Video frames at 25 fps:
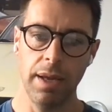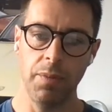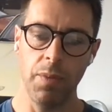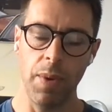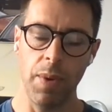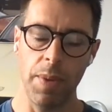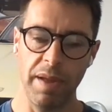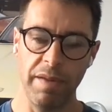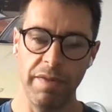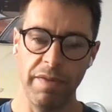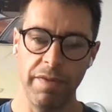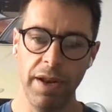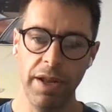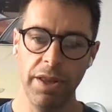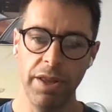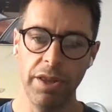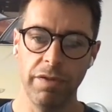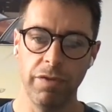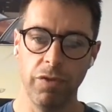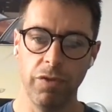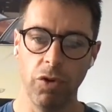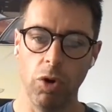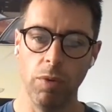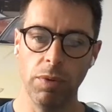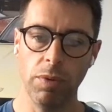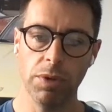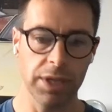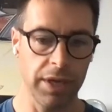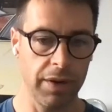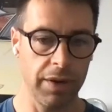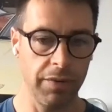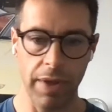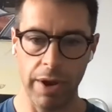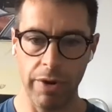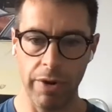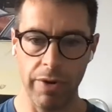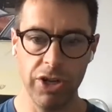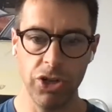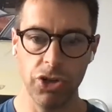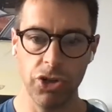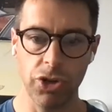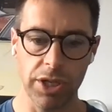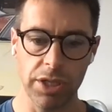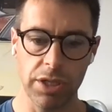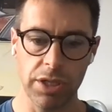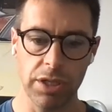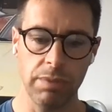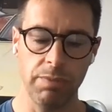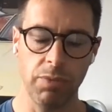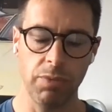When they fill in the form, so they're
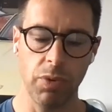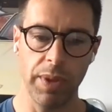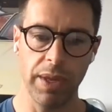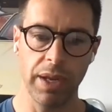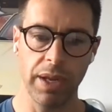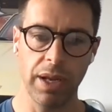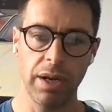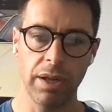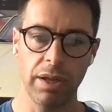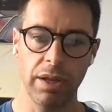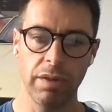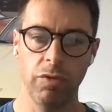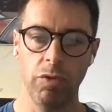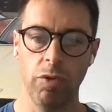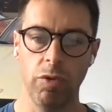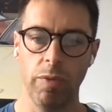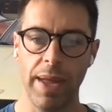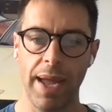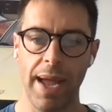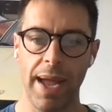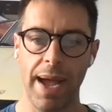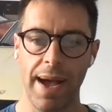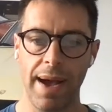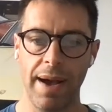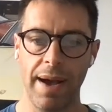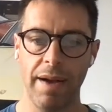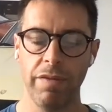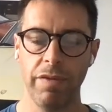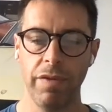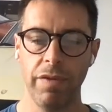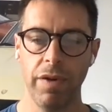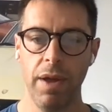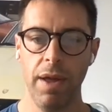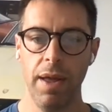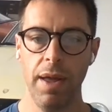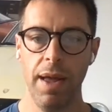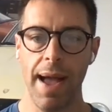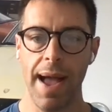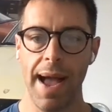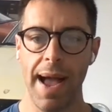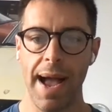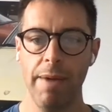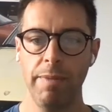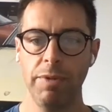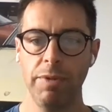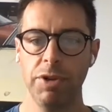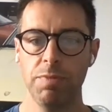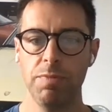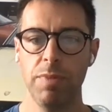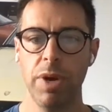interested, but when they click in the form, they have, how
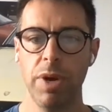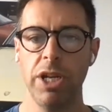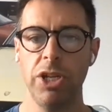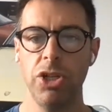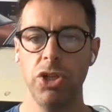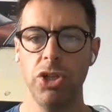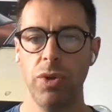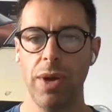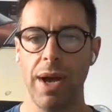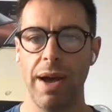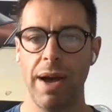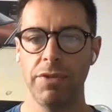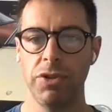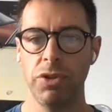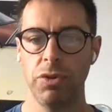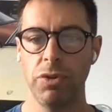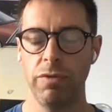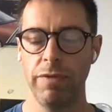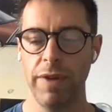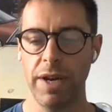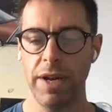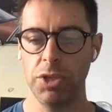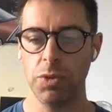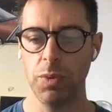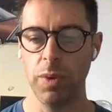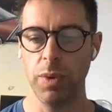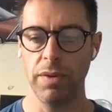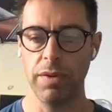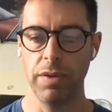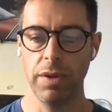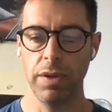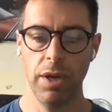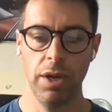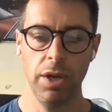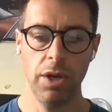much money do you have to invest with?